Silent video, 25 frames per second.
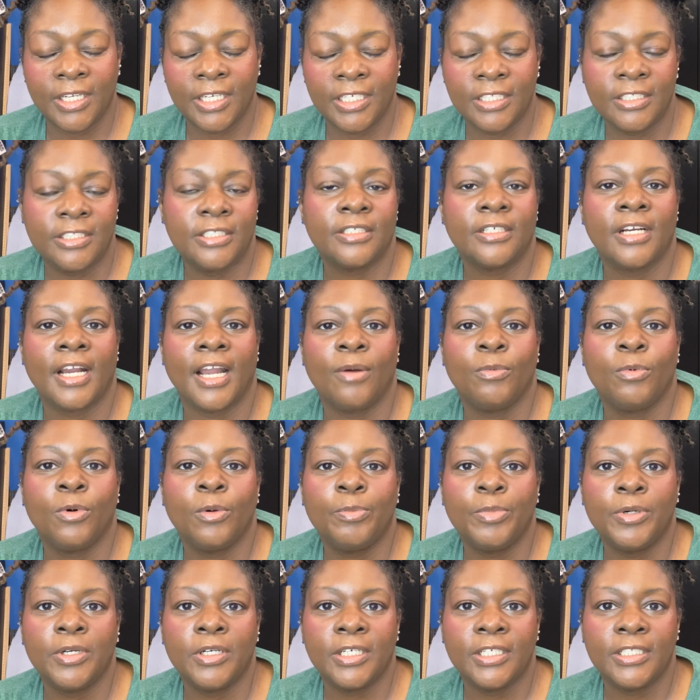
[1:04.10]
to enter, I
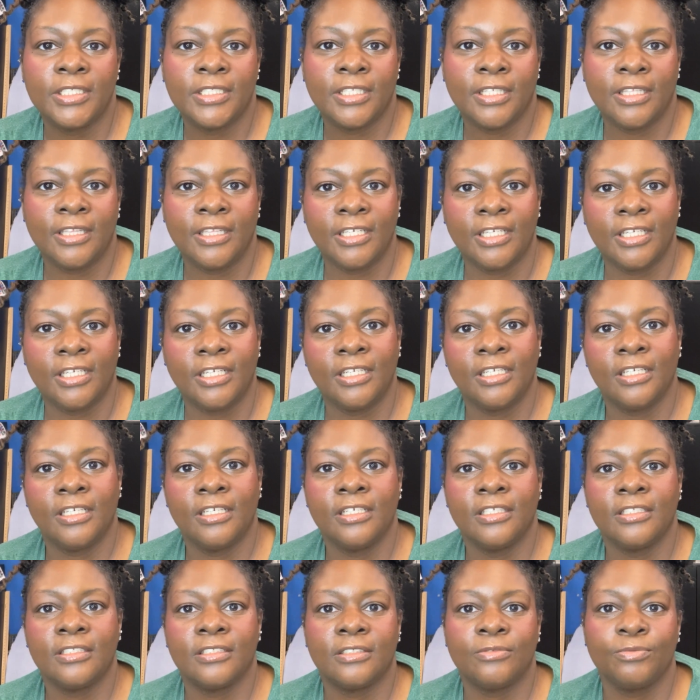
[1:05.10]
will put
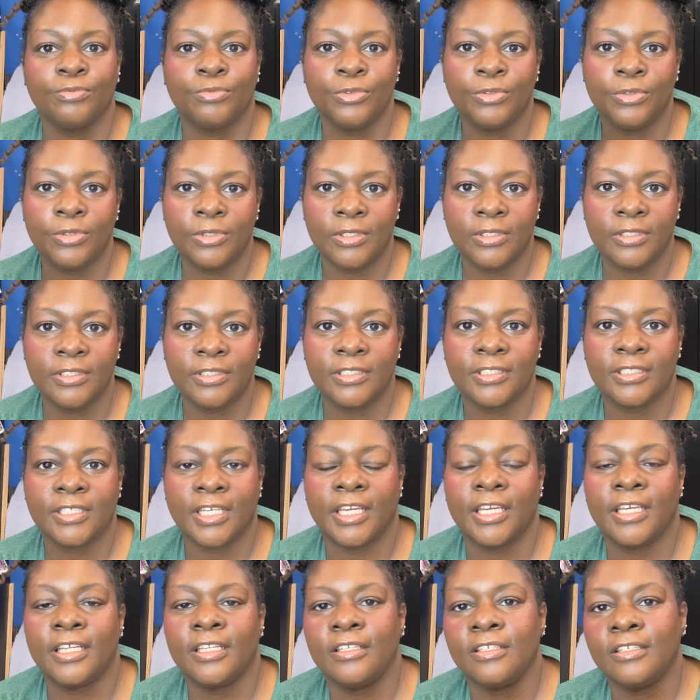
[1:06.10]
the rules
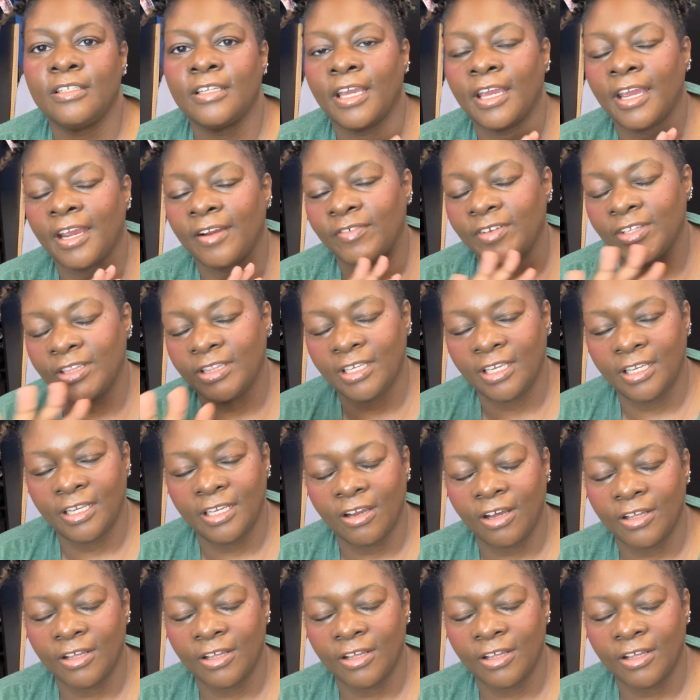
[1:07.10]
and everything,